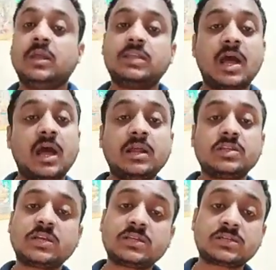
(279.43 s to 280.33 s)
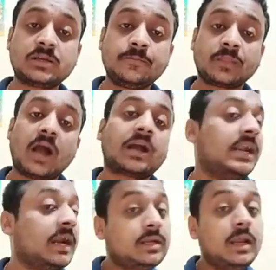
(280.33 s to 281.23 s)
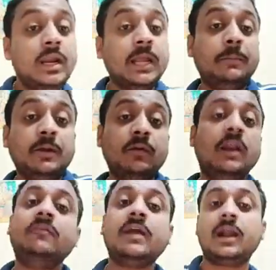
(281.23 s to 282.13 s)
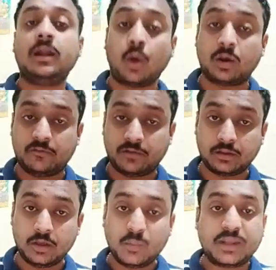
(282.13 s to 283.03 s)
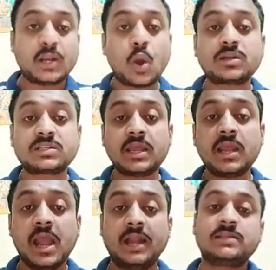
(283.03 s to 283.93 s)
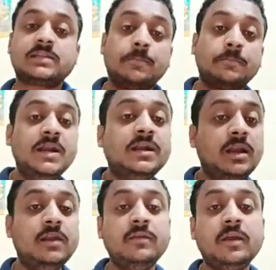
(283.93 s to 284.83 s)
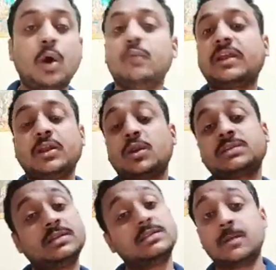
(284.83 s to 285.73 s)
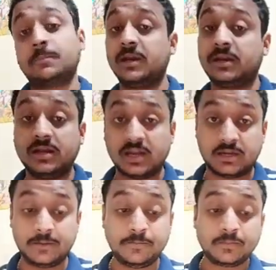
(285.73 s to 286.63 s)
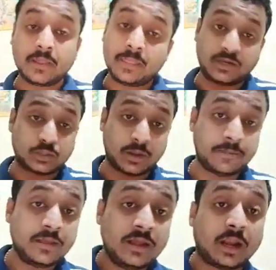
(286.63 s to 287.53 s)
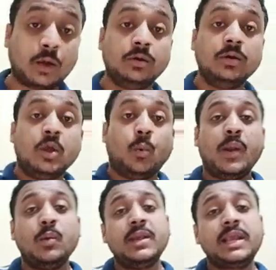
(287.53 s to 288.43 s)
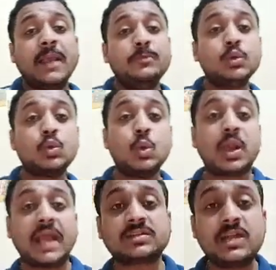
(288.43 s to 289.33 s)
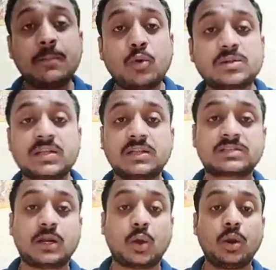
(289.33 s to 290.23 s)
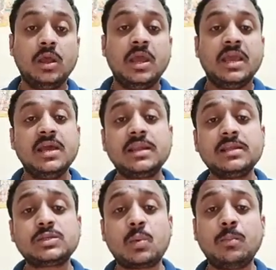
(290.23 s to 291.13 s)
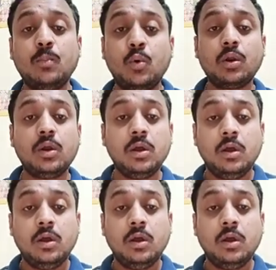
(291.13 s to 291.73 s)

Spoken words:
they are just a connecting link between living and non-living. We cannot say it is completely living, or we cannot say it is completely dead. That is why. Now, when we came to know nicely about cells and all, here is one more